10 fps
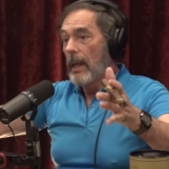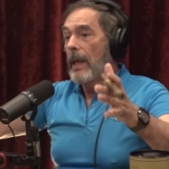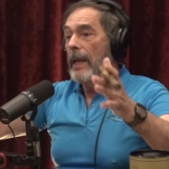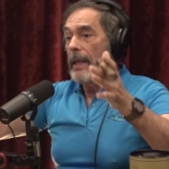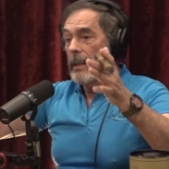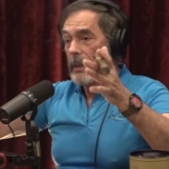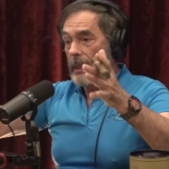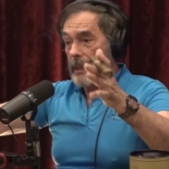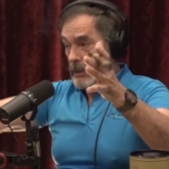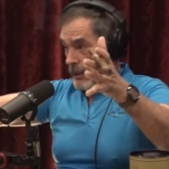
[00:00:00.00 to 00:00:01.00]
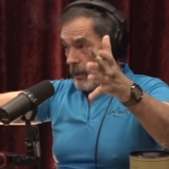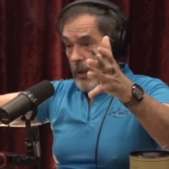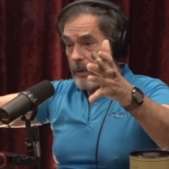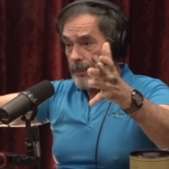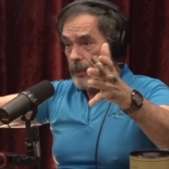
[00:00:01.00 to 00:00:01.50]
And it's a
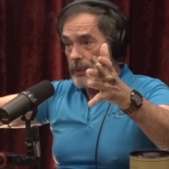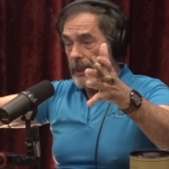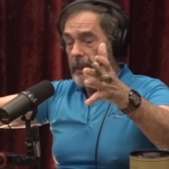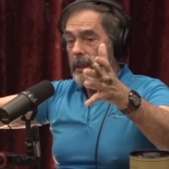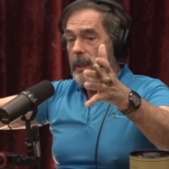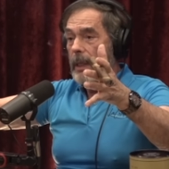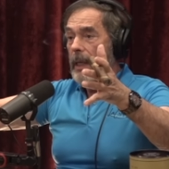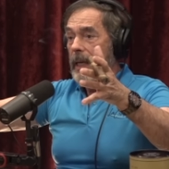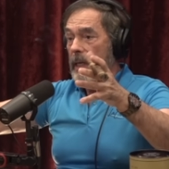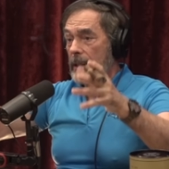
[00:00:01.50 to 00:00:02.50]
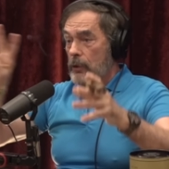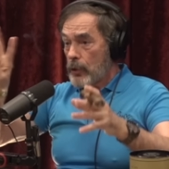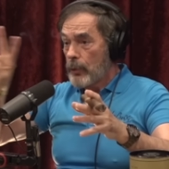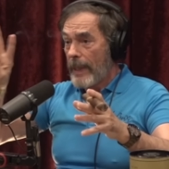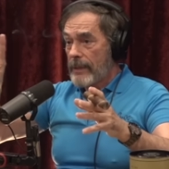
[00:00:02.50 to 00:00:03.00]
long protein, and
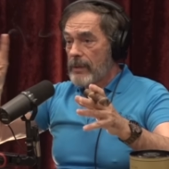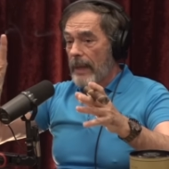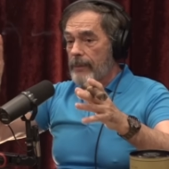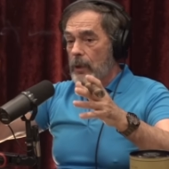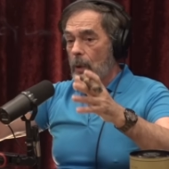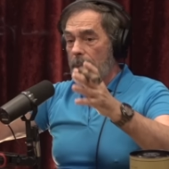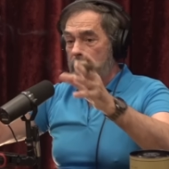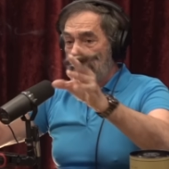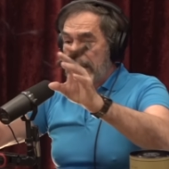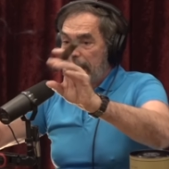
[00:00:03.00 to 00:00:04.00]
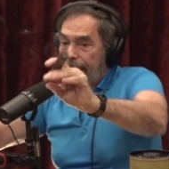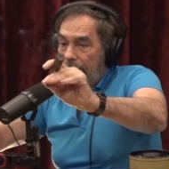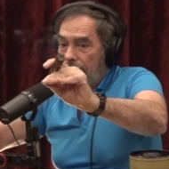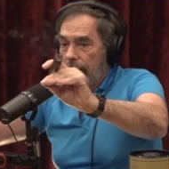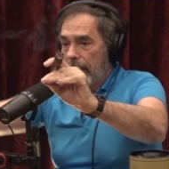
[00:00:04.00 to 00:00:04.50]
two enzymes go in and clip it
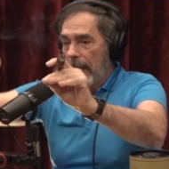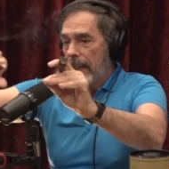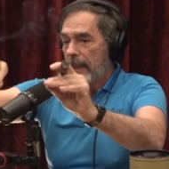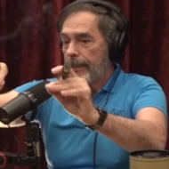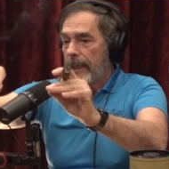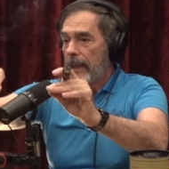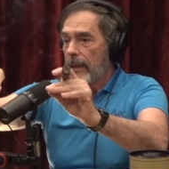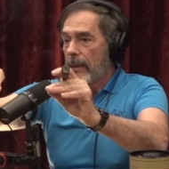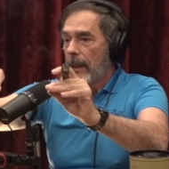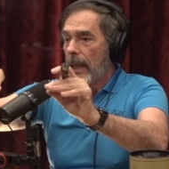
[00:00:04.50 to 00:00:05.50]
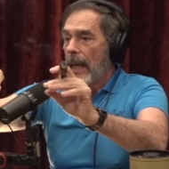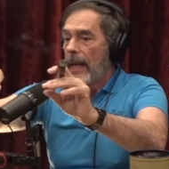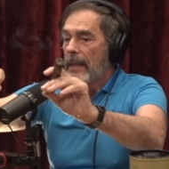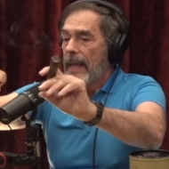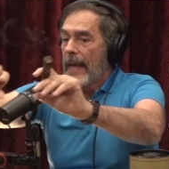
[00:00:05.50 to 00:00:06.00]
here and clip it here.
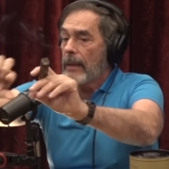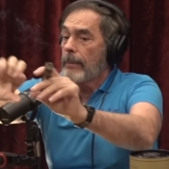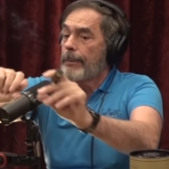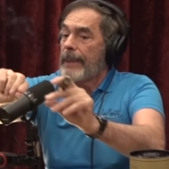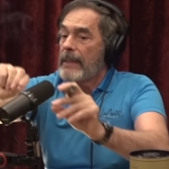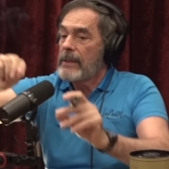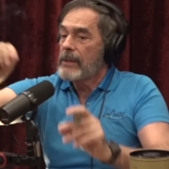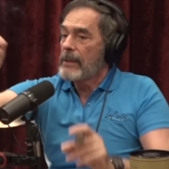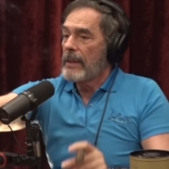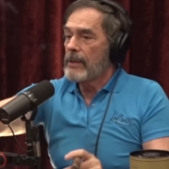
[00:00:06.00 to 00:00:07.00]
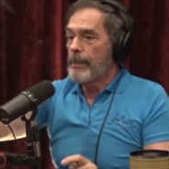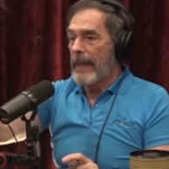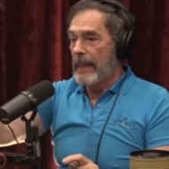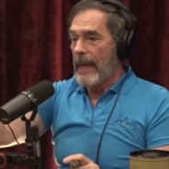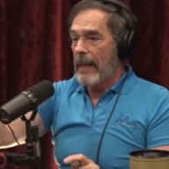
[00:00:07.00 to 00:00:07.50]
And that piece is
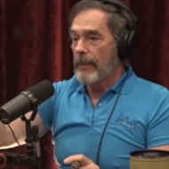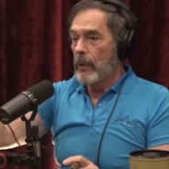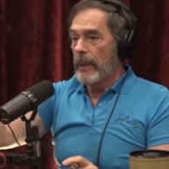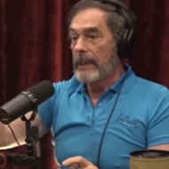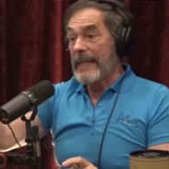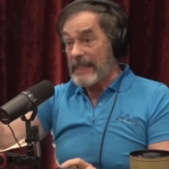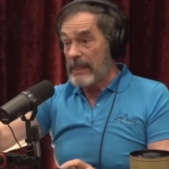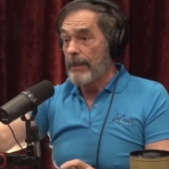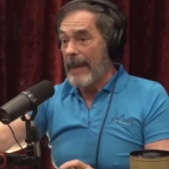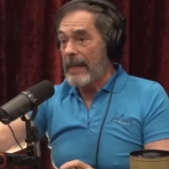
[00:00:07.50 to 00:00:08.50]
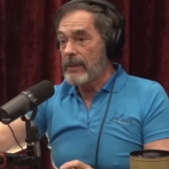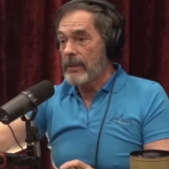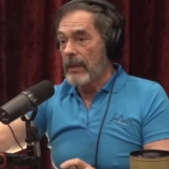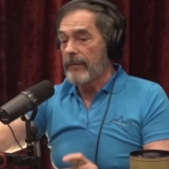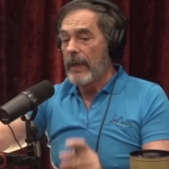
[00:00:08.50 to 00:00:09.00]
beta amyloid. That's the bad
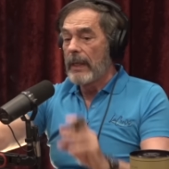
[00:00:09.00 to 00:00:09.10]
stuff.